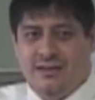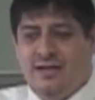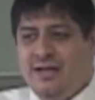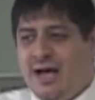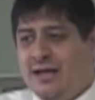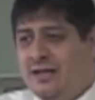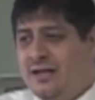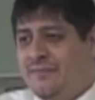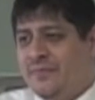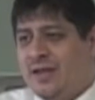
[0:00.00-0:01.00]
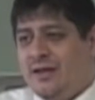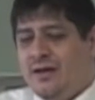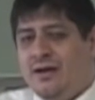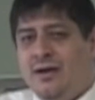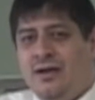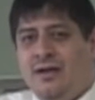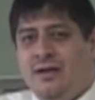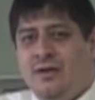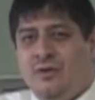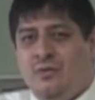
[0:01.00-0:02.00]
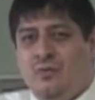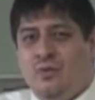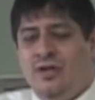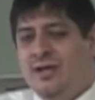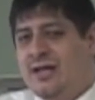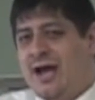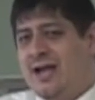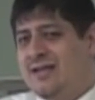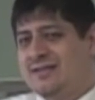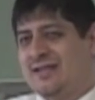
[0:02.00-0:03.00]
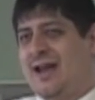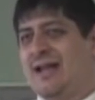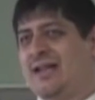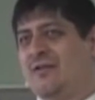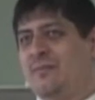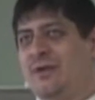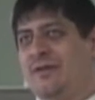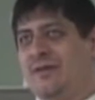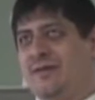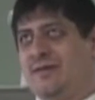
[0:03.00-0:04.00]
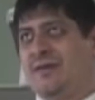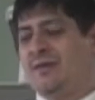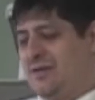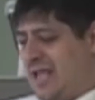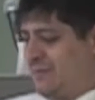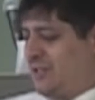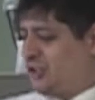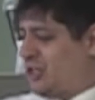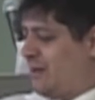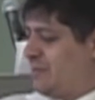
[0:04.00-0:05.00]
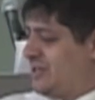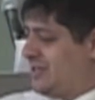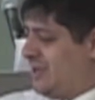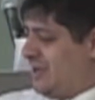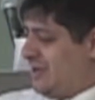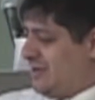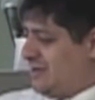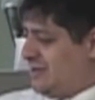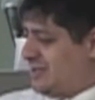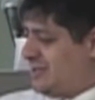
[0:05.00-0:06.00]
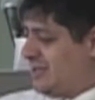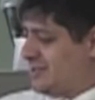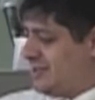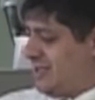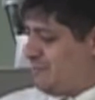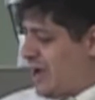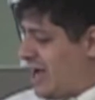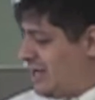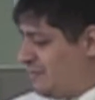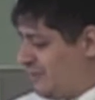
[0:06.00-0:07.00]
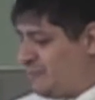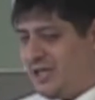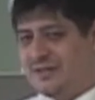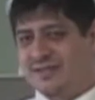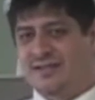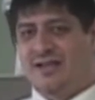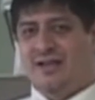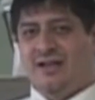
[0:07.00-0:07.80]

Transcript: the Naga uh, were the guys, and I can't remember the, the name, the sharpened sticks at the bottom of pits.